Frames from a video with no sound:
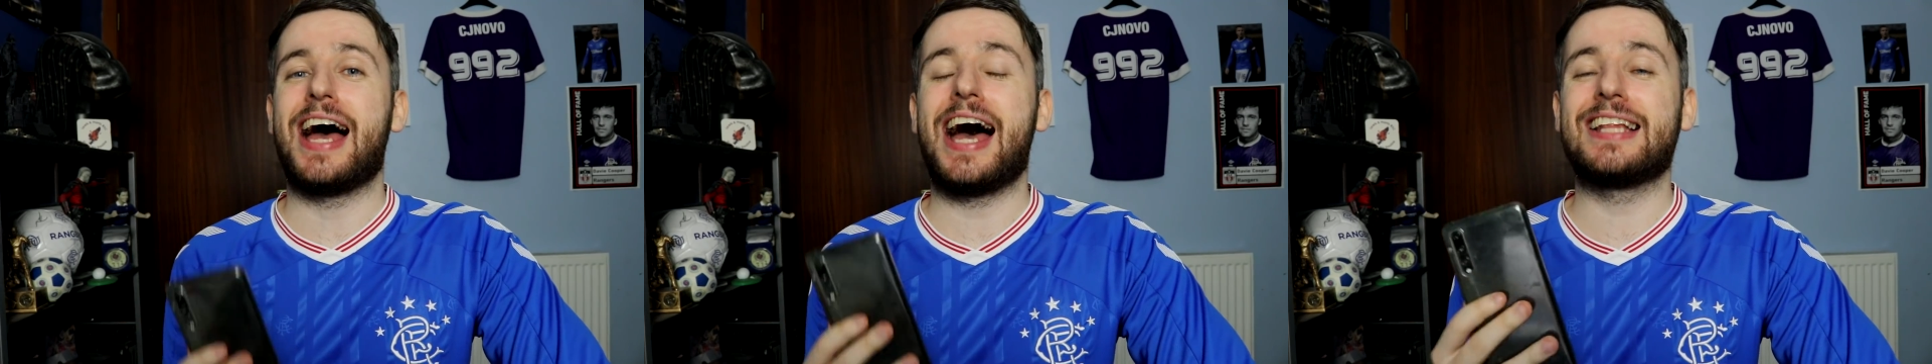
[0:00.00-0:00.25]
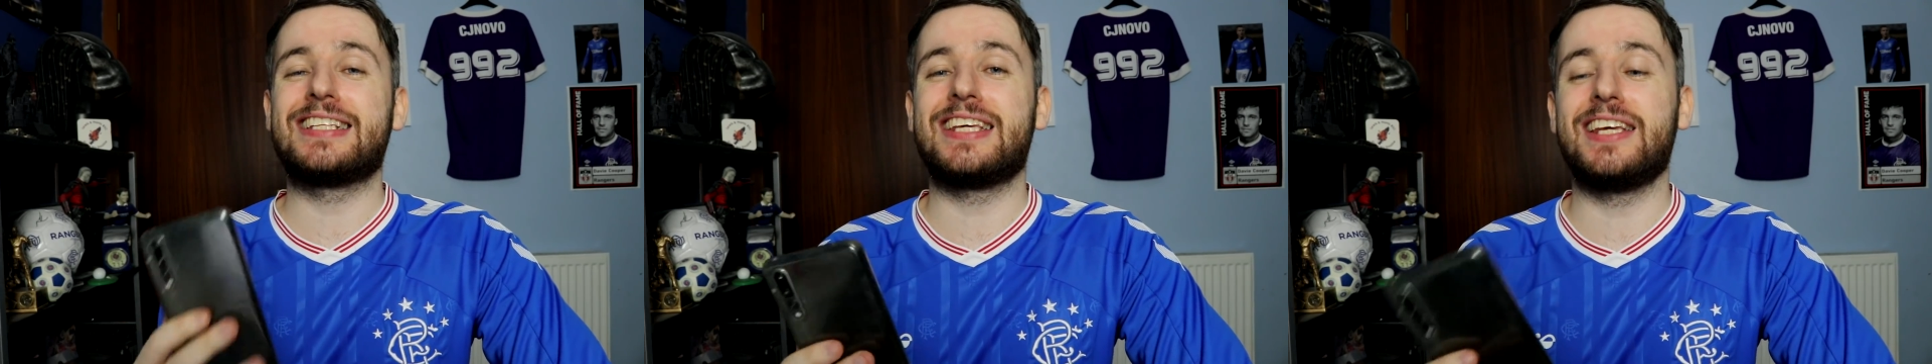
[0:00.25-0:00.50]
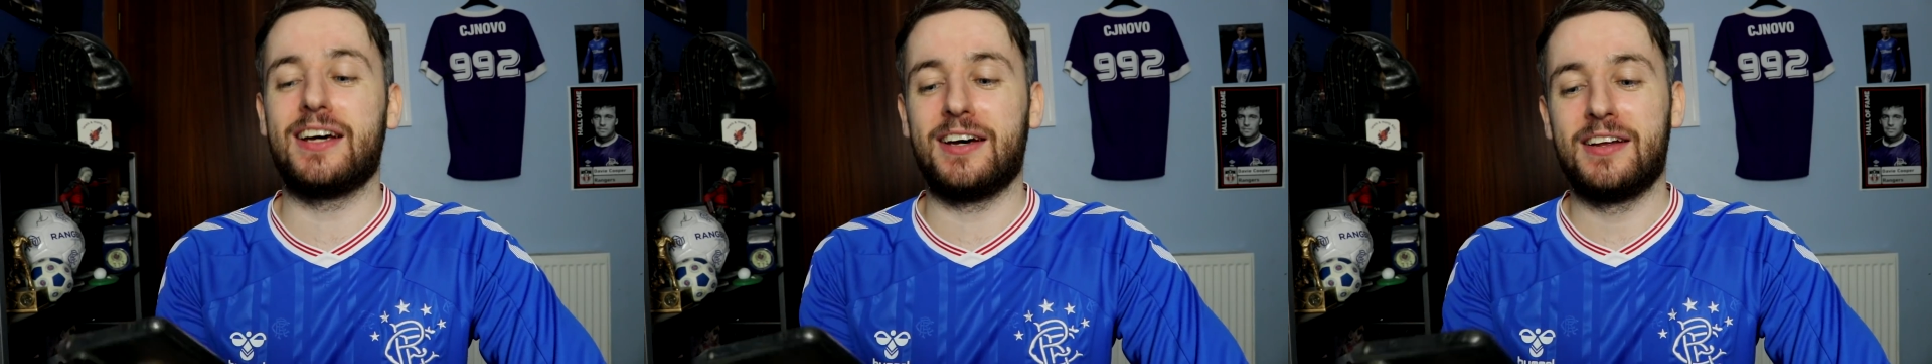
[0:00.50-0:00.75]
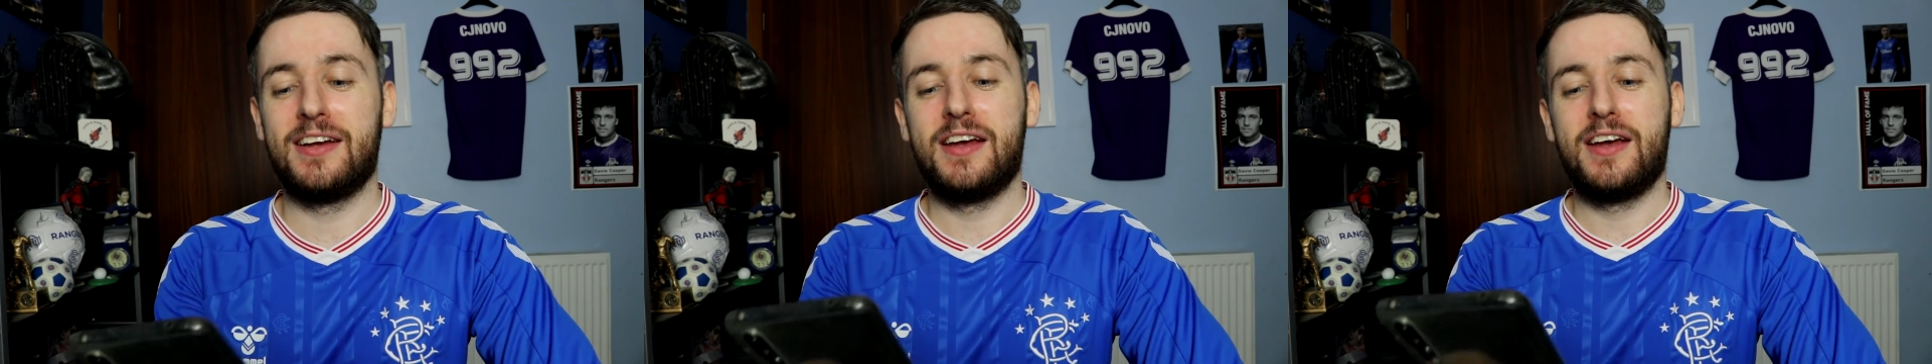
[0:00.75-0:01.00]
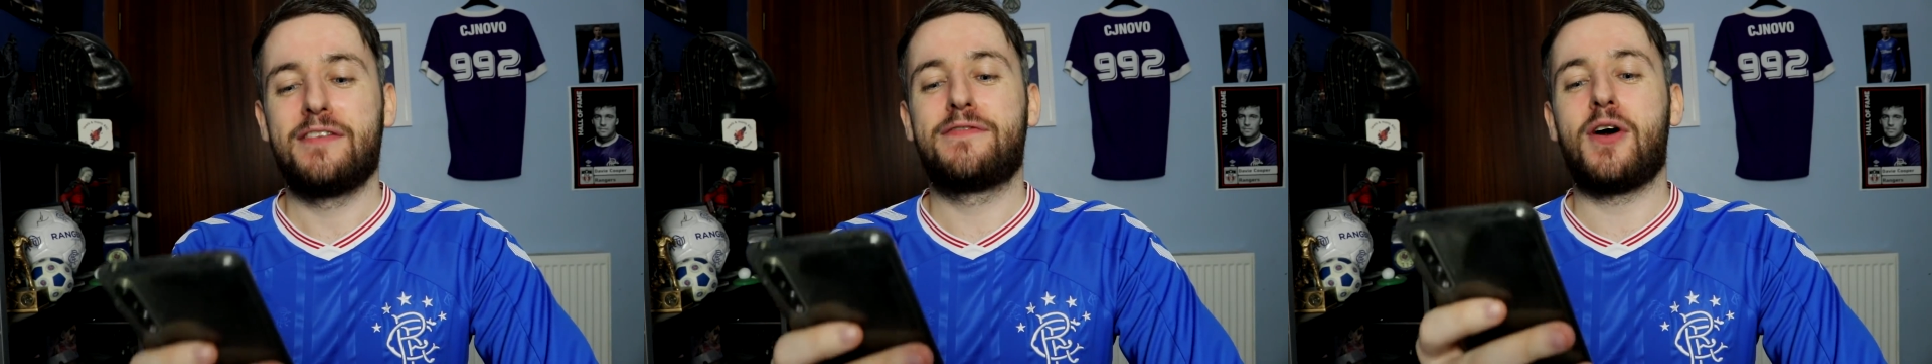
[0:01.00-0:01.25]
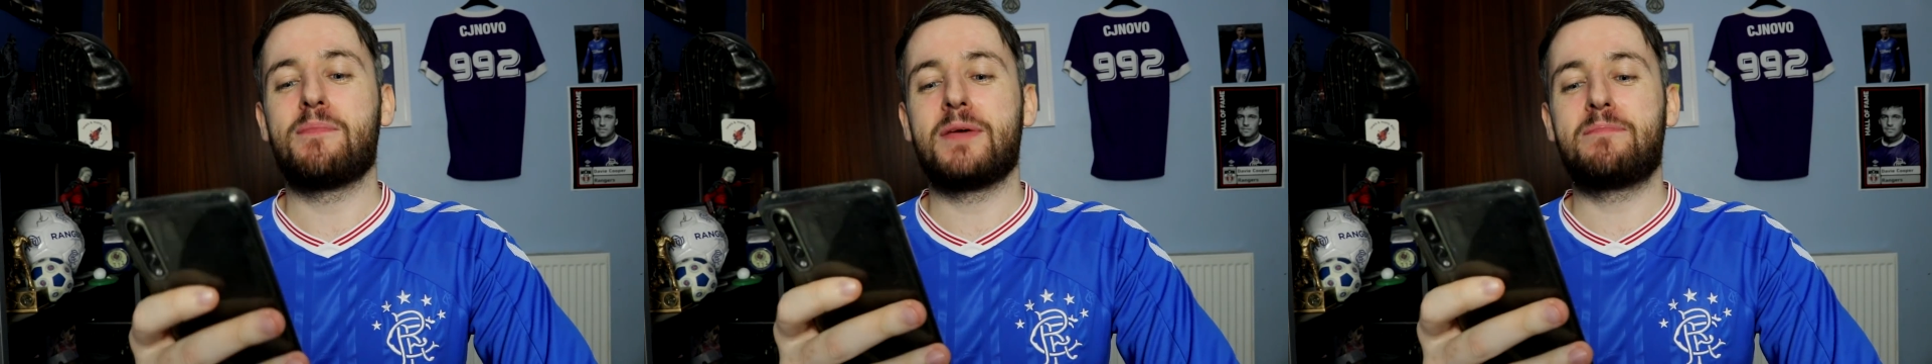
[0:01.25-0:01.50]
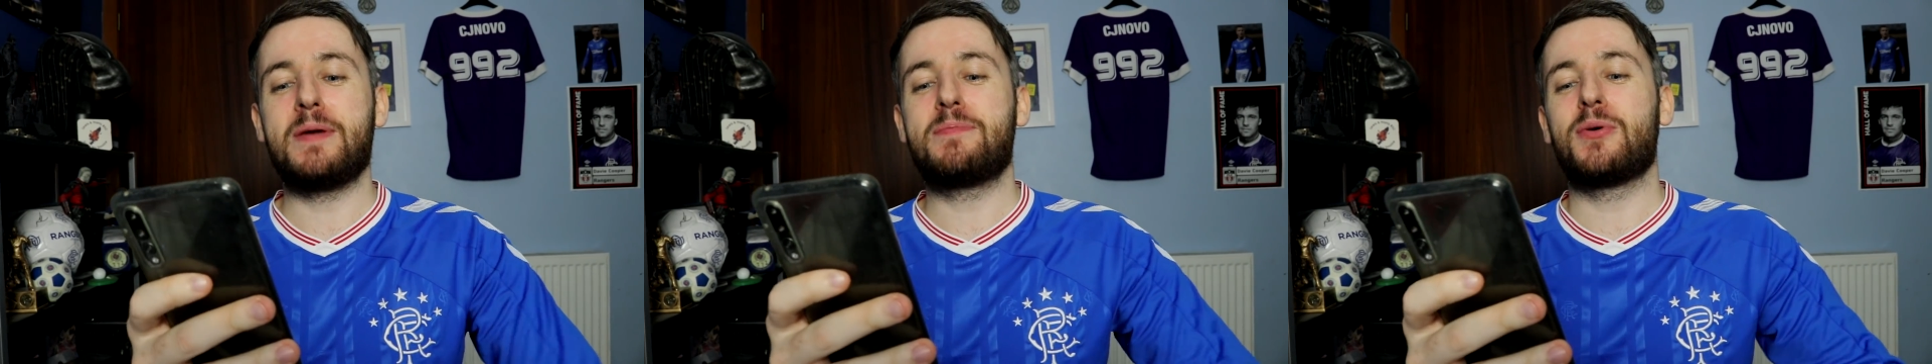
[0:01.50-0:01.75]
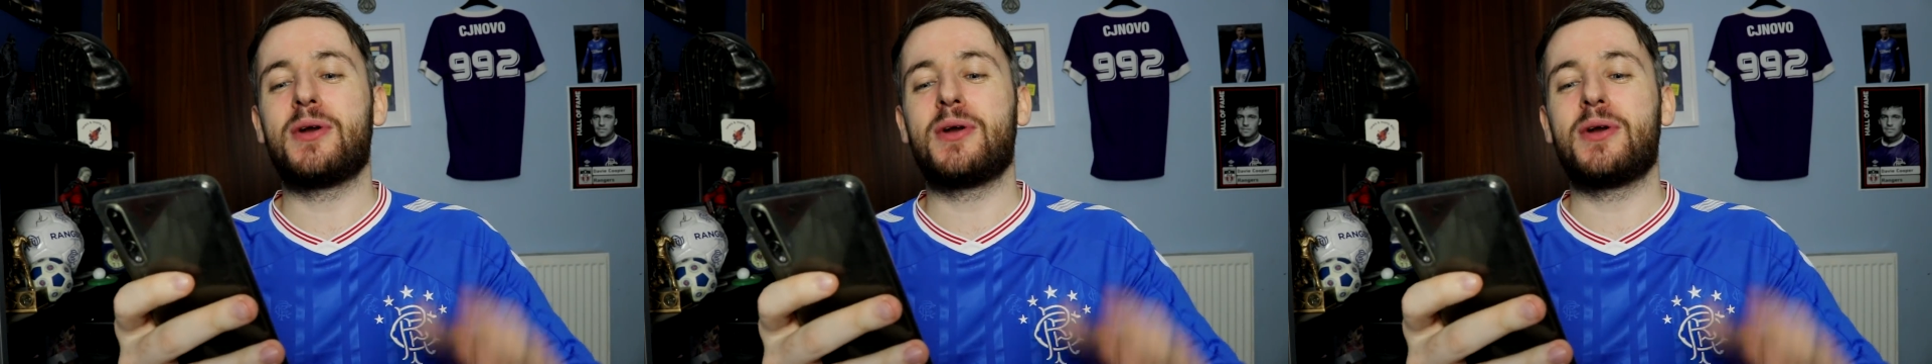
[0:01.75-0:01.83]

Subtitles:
and hear from the people.